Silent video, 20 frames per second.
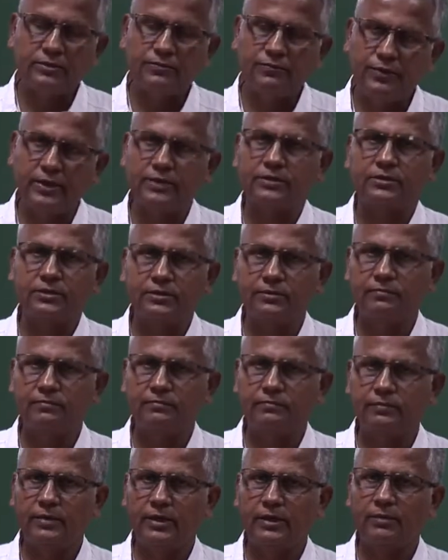is fixed
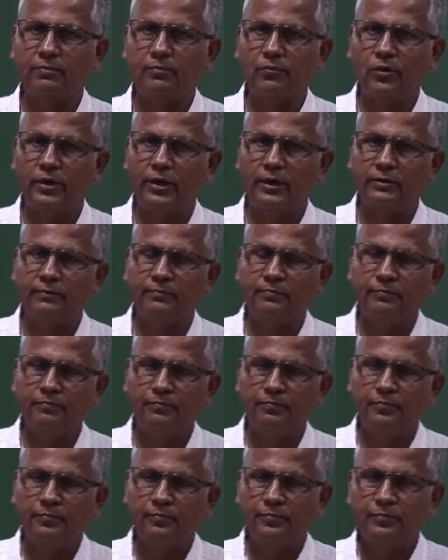at a point,
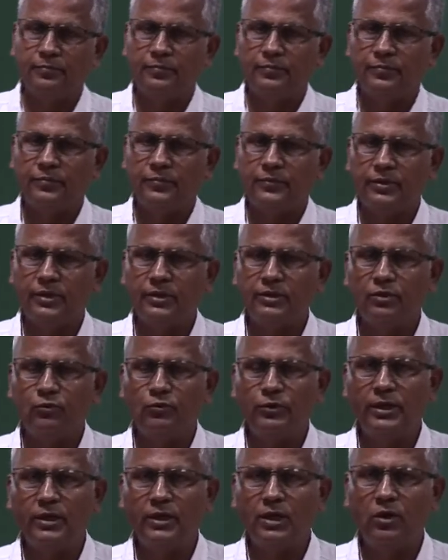then the
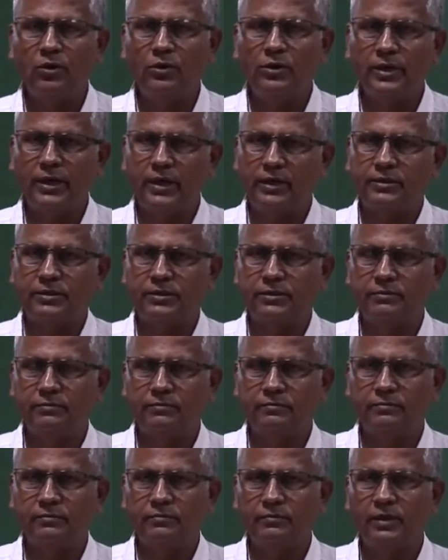wear wearing rate
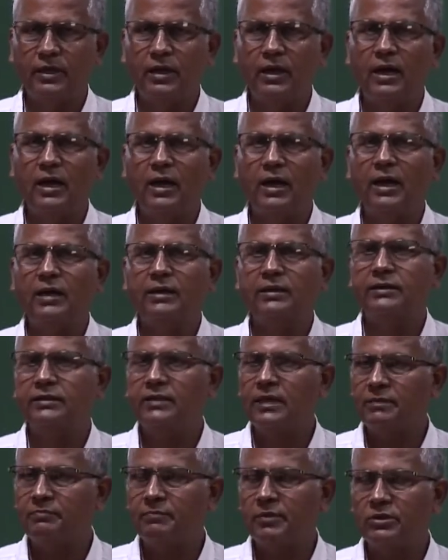at
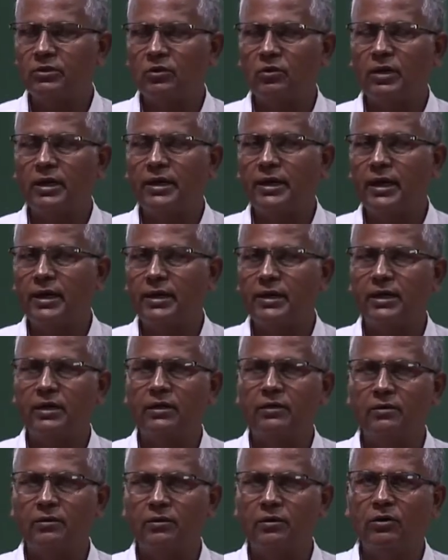that particular
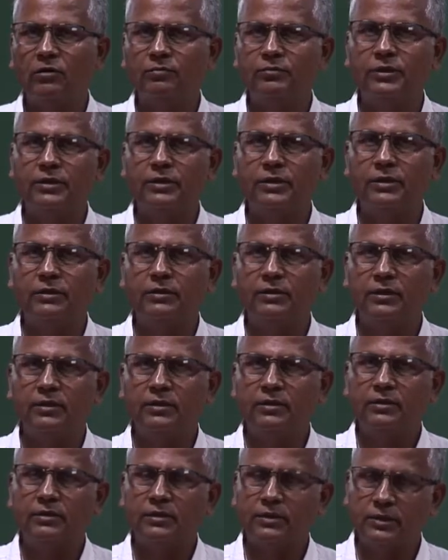area of the
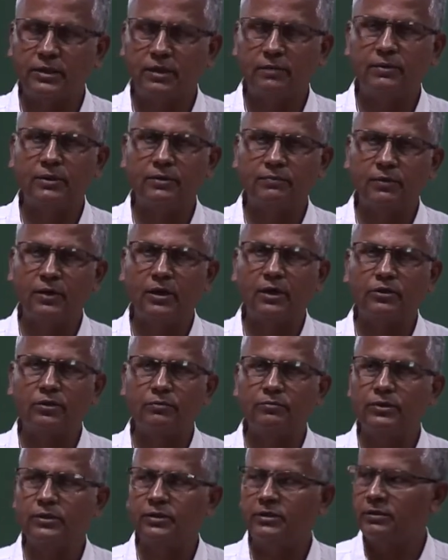rubber part
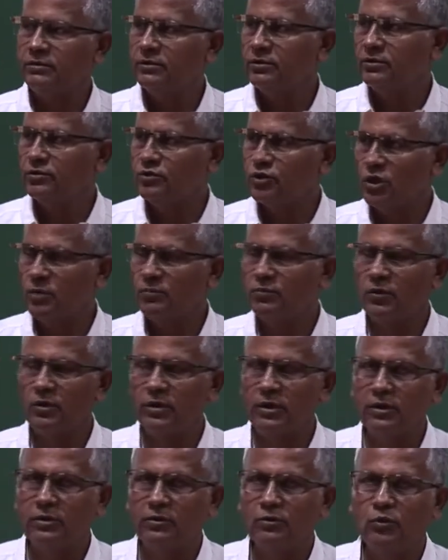of the top
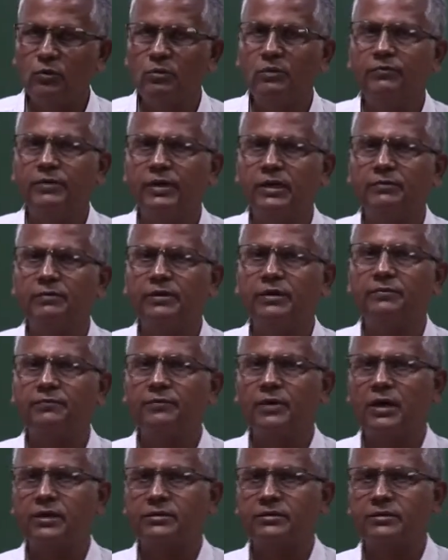roller will be very very
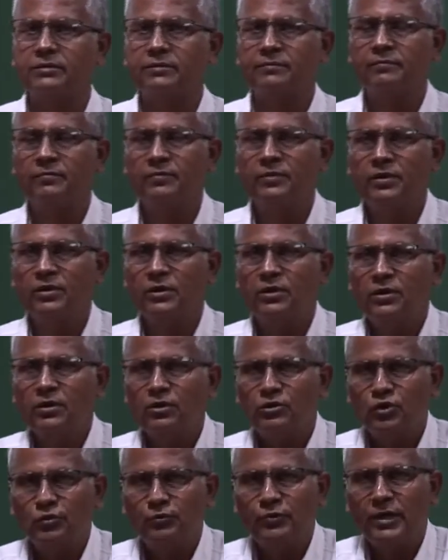fast.
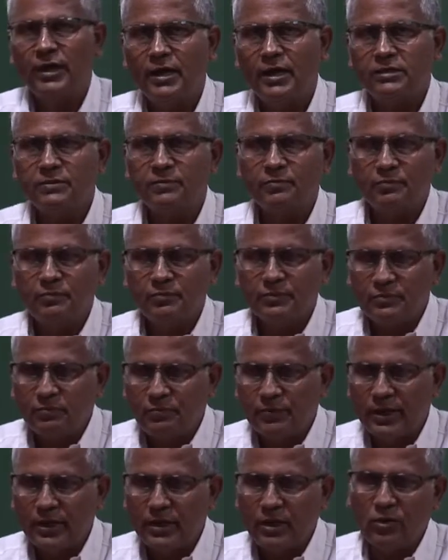So, can
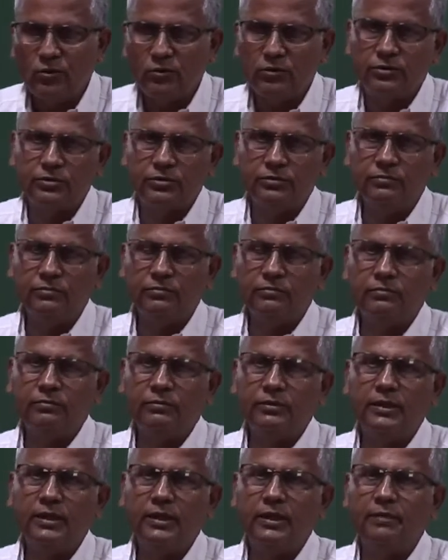spread out
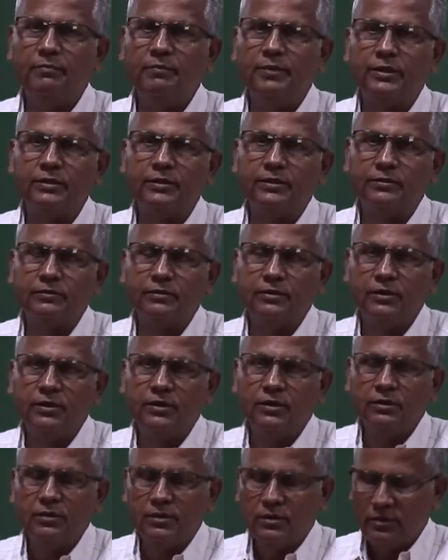a bit
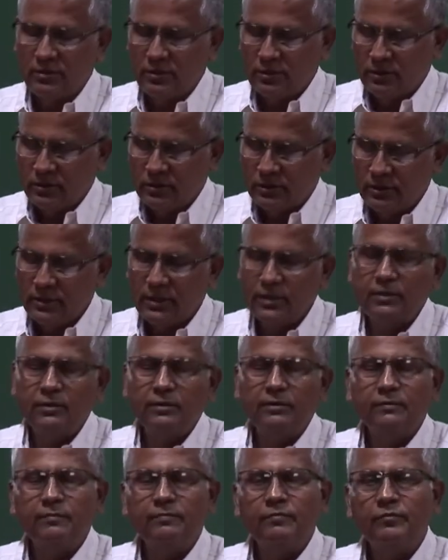
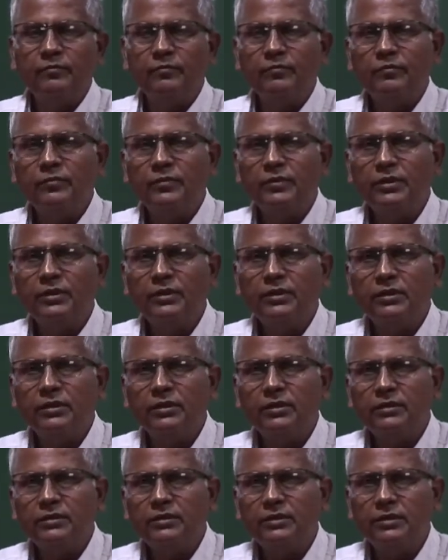then
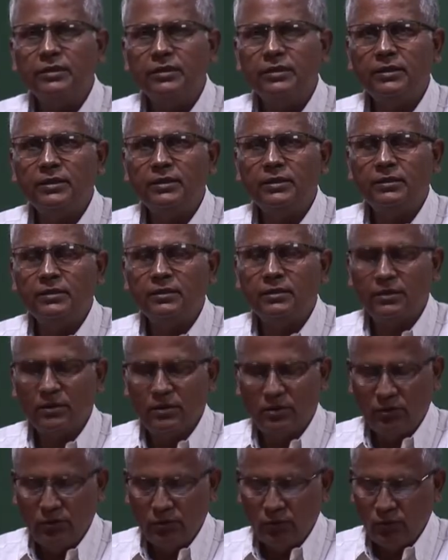the
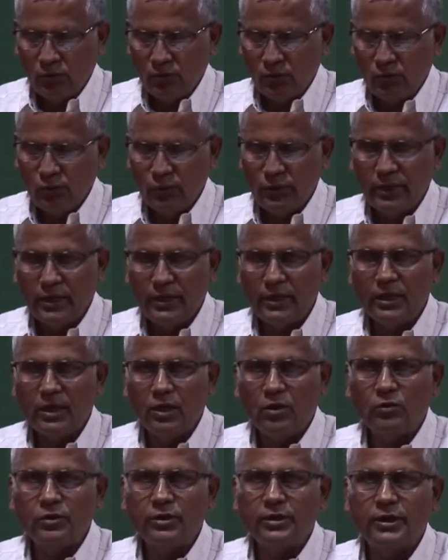wearing
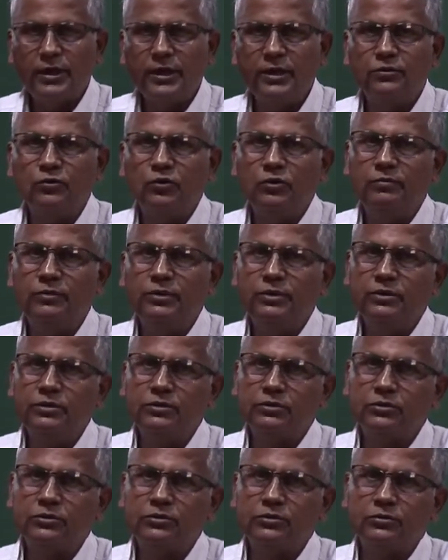out rate will be
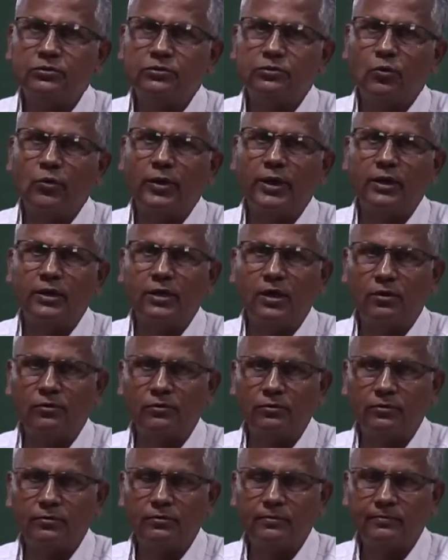slowing
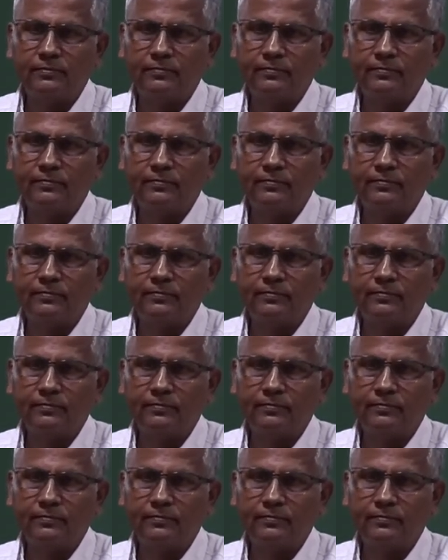down